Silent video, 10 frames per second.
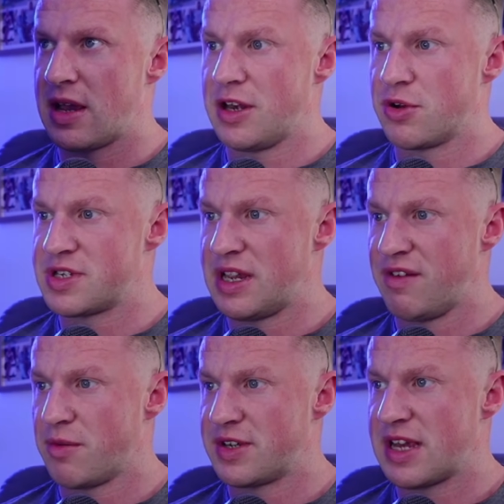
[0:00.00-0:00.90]
you can see
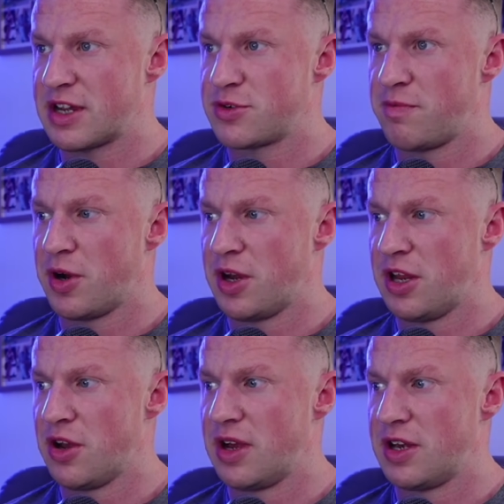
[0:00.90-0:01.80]
from the text we've put in
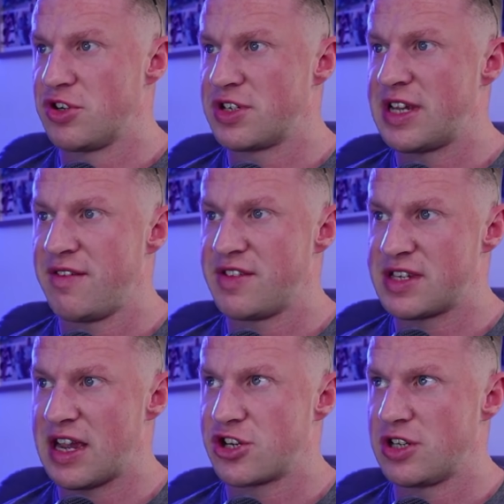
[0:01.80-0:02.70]
here, and you just save the
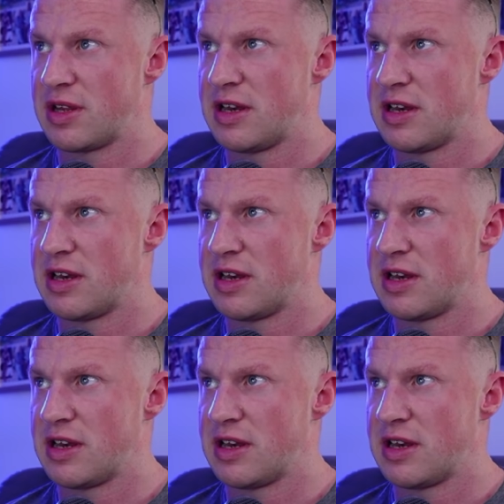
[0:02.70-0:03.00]
section and it